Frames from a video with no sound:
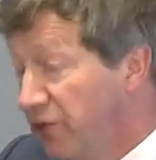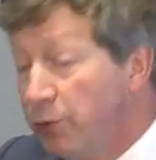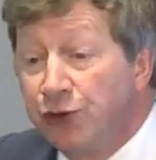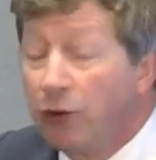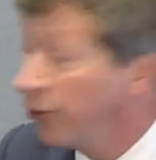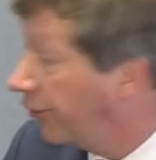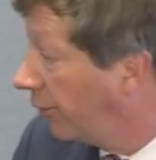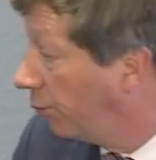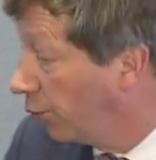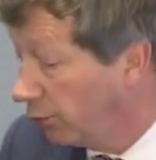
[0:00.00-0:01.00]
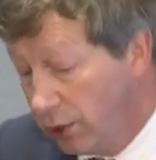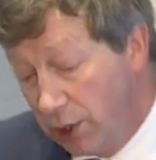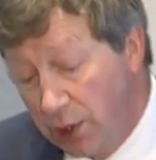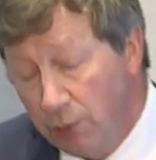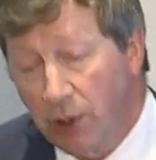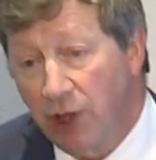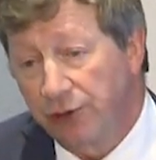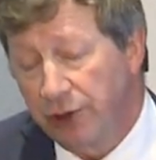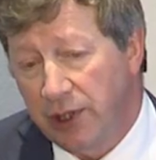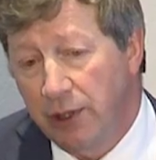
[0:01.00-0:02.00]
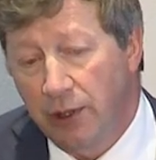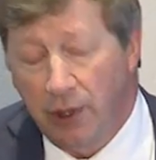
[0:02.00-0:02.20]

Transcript: and the majority will, will actually